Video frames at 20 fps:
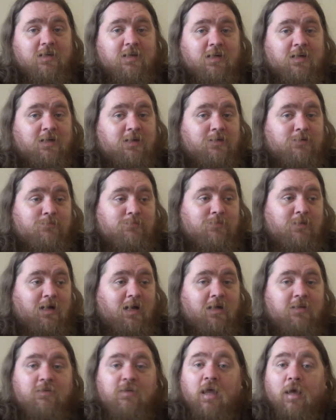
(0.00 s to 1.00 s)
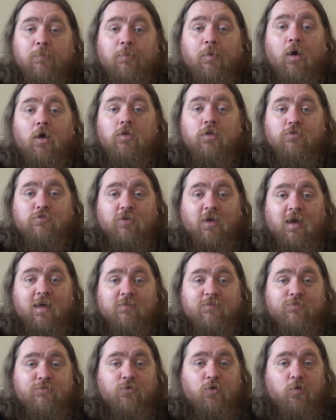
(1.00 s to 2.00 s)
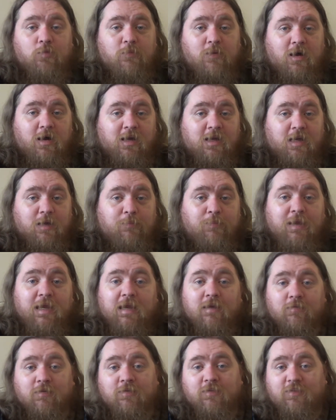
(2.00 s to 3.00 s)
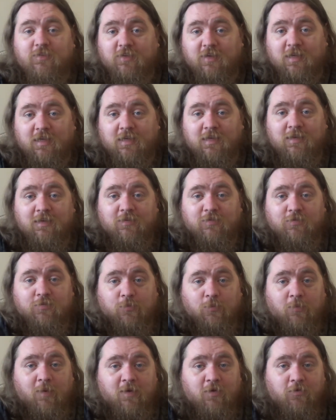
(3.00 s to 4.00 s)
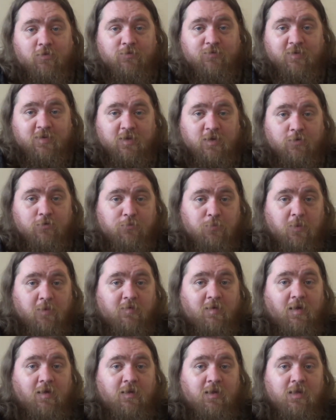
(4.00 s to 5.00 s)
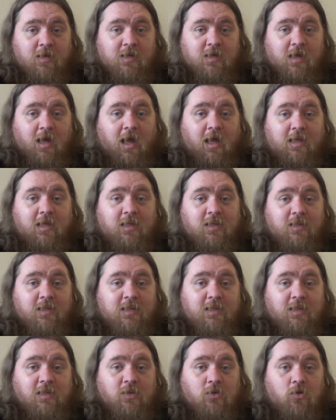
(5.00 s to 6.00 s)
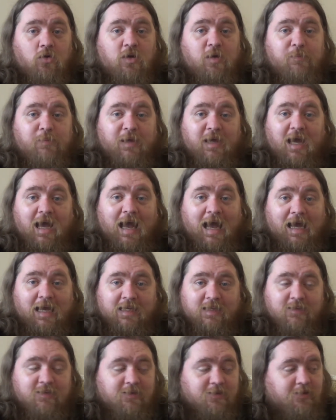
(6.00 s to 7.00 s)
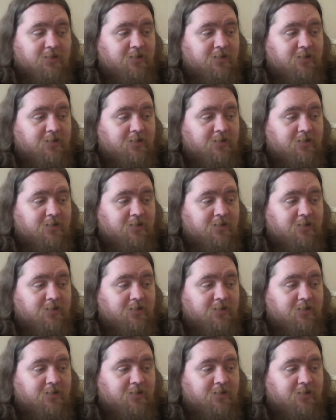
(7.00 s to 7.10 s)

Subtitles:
I apologise for my appearance in some of my other videos where I clearly look a bit haggard,